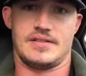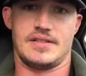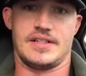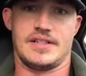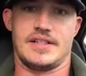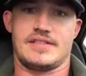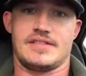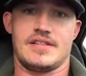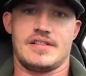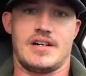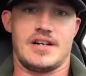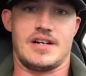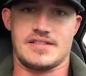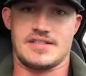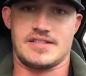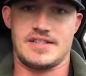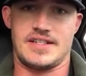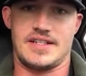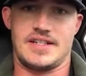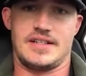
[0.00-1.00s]
It's
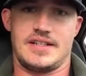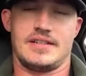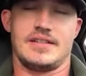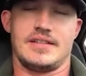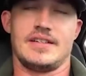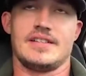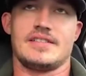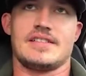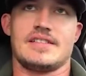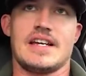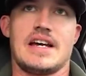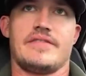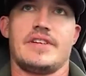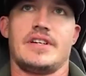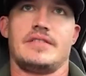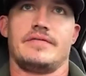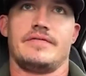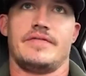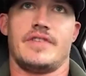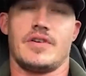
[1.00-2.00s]
honesty. It's
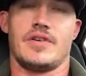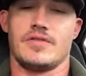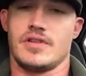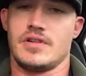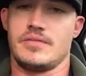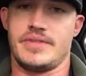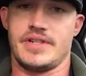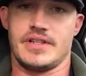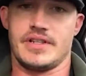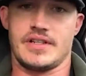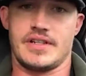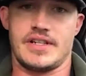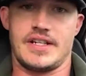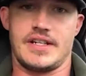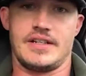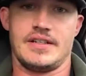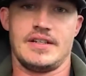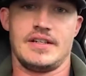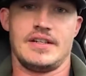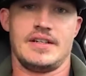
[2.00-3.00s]
having
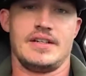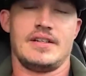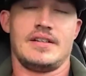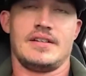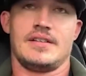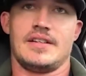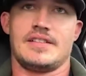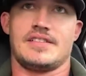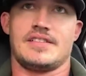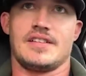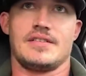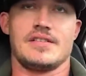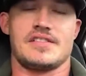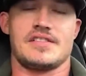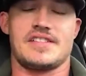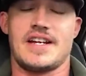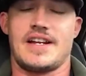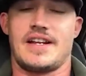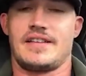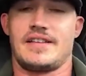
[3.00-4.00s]
vulnerability. It's
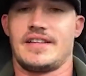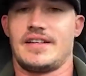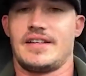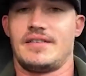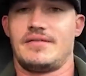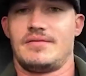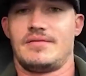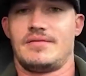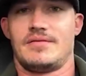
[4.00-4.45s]
understanding that